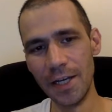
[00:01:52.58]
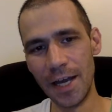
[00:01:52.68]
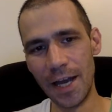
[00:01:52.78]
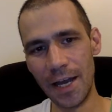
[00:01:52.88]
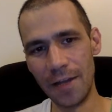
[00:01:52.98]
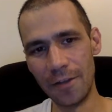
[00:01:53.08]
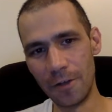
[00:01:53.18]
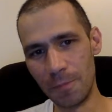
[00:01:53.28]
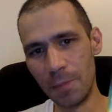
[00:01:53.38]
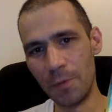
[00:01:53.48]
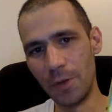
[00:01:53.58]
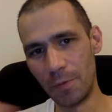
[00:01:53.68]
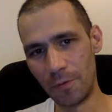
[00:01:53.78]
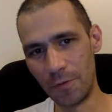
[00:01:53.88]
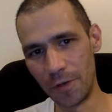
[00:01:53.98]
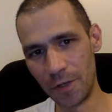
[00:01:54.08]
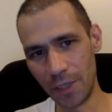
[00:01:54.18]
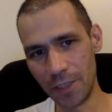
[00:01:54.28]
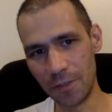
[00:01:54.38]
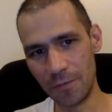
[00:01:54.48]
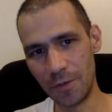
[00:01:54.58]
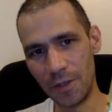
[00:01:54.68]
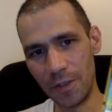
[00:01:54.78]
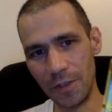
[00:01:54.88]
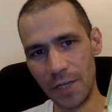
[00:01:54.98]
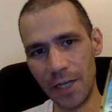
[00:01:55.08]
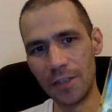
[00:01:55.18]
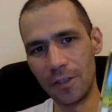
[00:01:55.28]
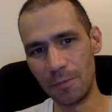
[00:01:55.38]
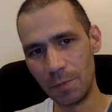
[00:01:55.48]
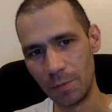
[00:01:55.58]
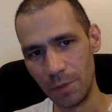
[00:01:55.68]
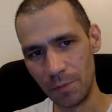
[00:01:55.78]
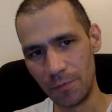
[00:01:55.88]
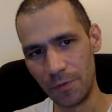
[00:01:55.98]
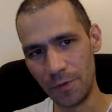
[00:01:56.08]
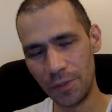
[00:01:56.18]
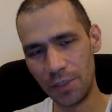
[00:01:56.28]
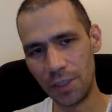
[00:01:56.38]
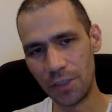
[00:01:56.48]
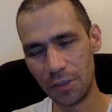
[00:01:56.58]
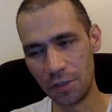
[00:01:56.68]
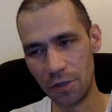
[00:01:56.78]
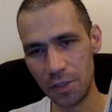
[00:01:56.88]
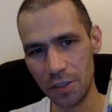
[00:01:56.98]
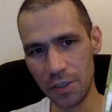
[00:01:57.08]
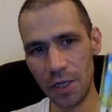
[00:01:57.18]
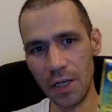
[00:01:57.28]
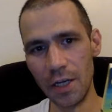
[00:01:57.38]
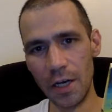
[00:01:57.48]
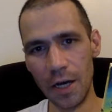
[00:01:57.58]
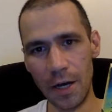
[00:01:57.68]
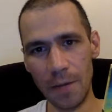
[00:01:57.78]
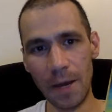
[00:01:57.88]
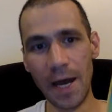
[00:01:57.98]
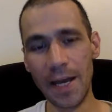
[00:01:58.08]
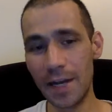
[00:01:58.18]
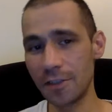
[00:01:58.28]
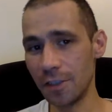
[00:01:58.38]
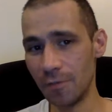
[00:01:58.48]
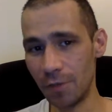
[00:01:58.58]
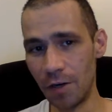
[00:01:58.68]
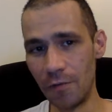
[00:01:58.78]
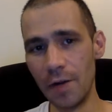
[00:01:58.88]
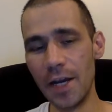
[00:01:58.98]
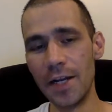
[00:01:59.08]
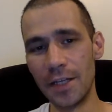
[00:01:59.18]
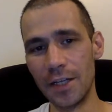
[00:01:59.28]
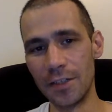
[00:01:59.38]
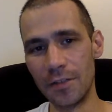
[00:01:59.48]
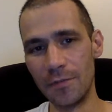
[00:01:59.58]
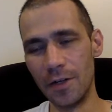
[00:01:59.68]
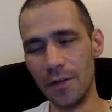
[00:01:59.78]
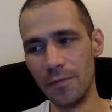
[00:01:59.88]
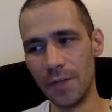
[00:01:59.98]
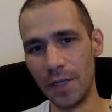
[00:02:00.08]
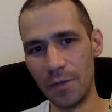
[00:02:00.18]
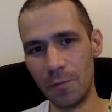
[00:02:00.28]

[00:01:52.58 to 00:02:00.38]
And there are people that prefer Against the Fall of Night. There are people that prefer The City and the Stars. I actually have not read Against the Fall of Night.